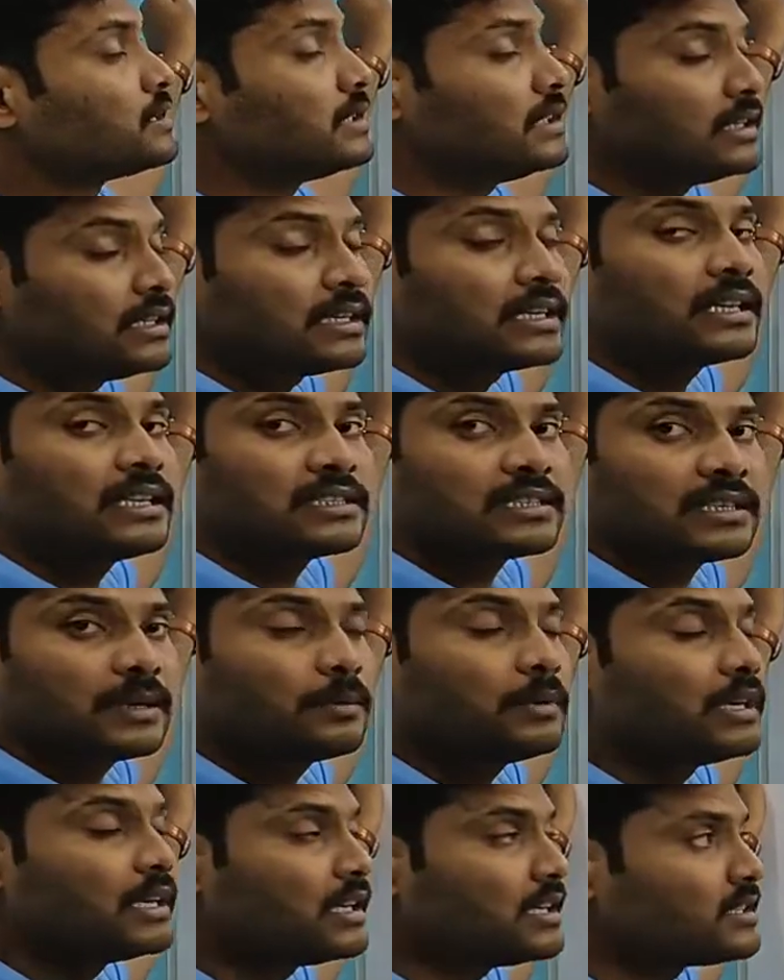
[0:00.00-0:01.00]
Spherical
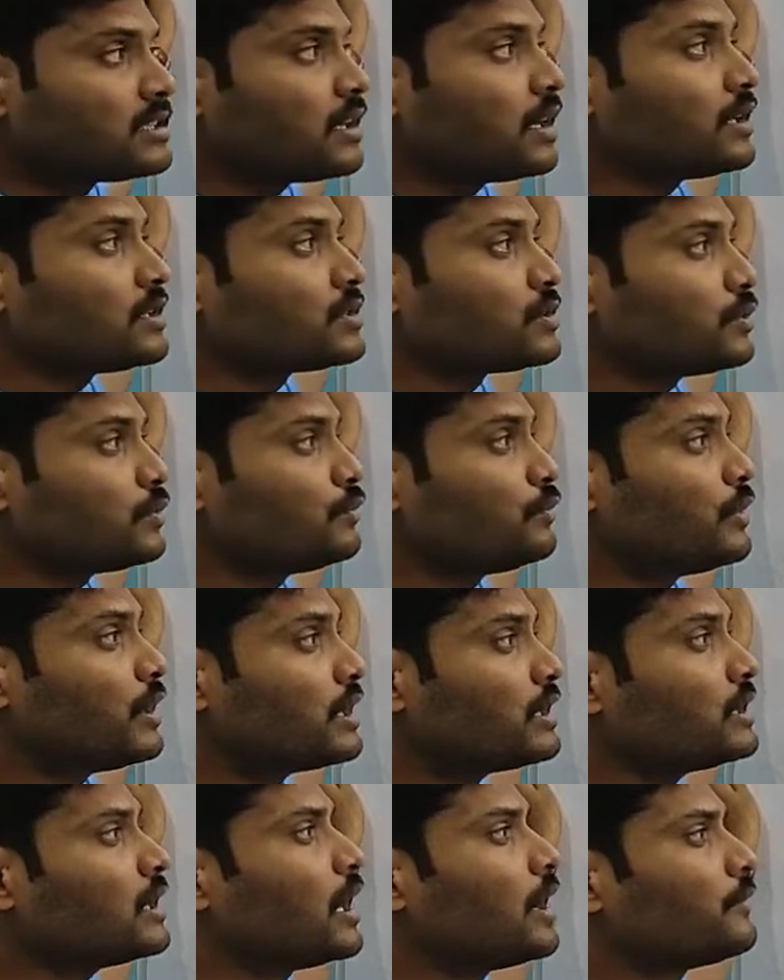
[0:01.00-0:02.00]
stability is also
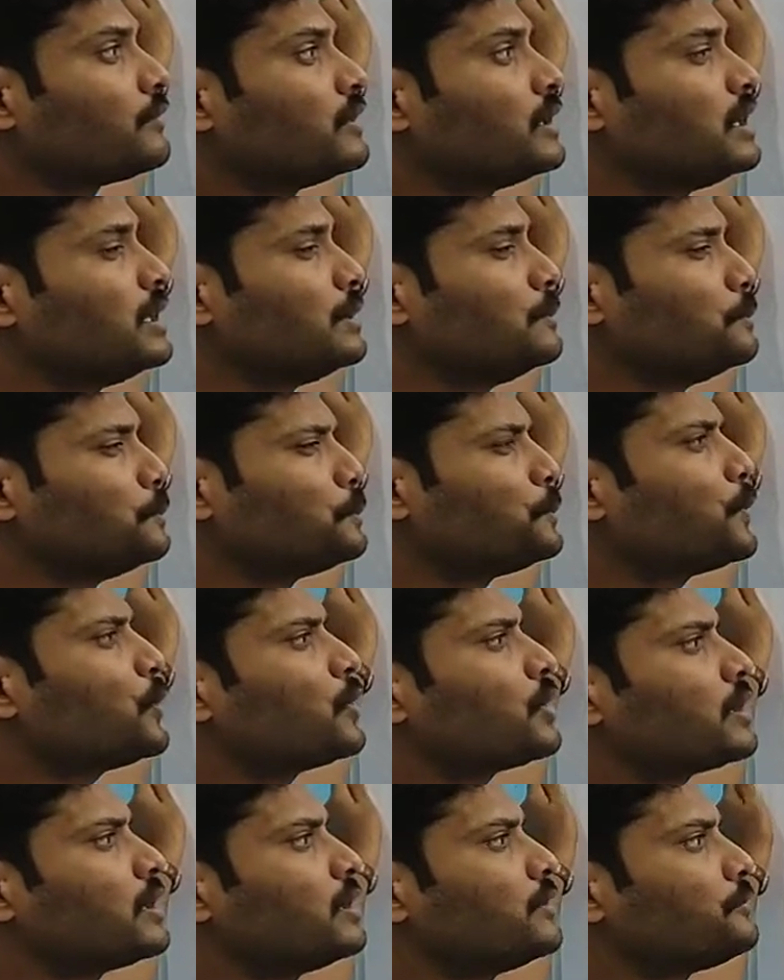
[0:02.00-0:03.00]
one of the
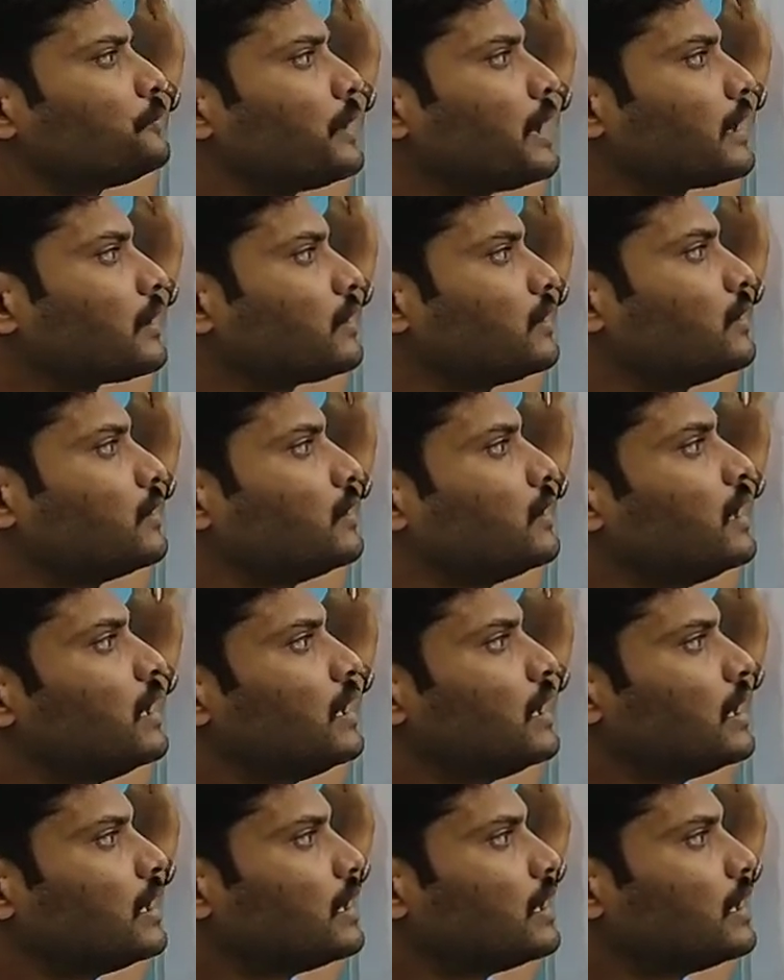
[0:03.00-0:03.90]
important factor